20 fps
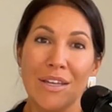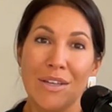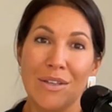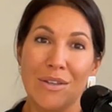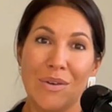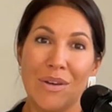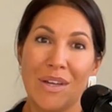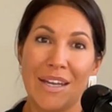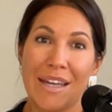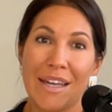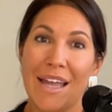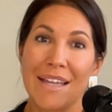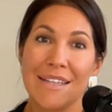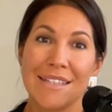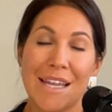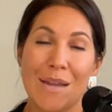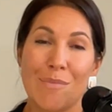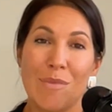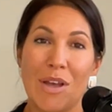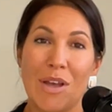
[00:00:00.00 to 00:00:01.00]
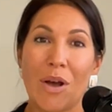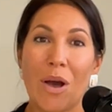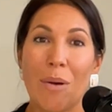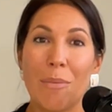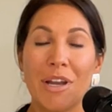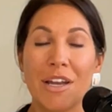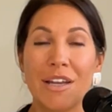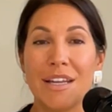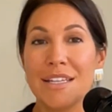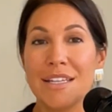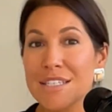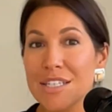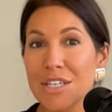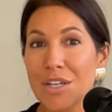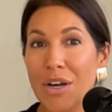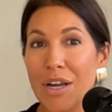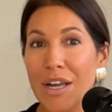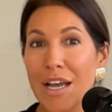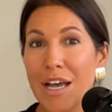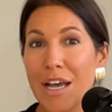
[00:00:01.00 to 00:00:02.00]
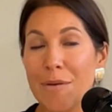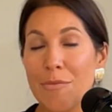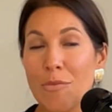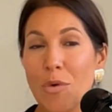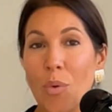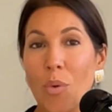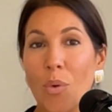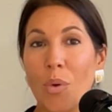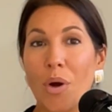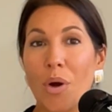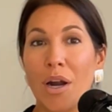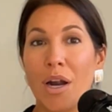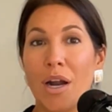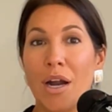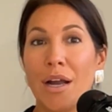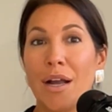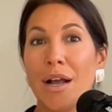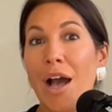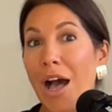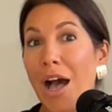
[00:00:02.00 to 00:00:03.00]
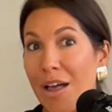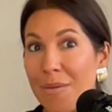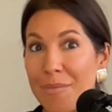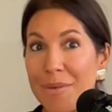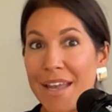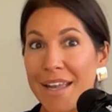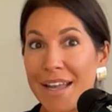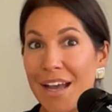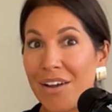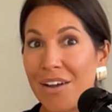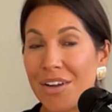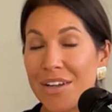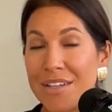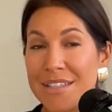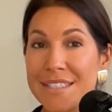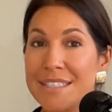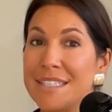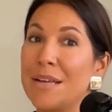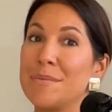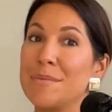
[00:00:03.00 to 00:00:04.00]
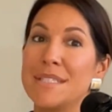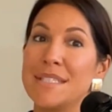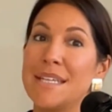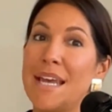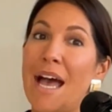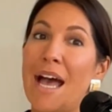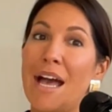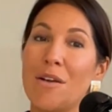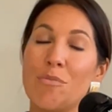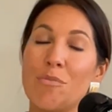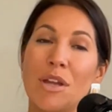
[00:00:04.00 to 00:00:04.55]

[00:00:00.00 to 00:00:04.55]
You can again send me a comment on Instagram or come hang out on Substack,